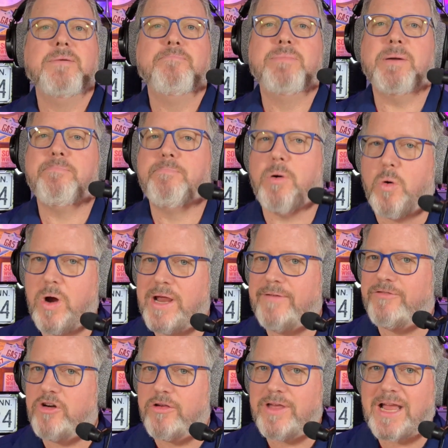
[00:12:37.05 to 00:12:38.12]
But boy,
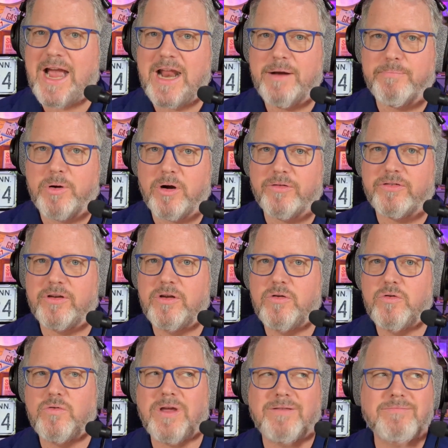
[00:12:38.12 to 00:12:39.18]
if you're the kind of person
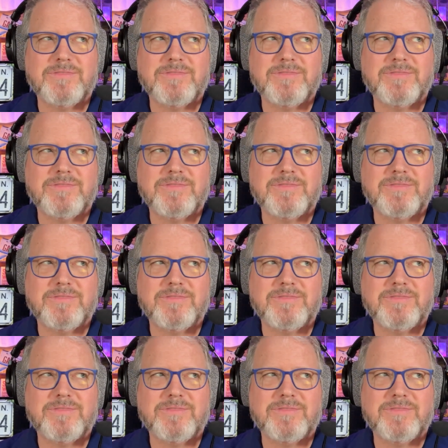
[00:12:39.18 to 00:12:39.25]
who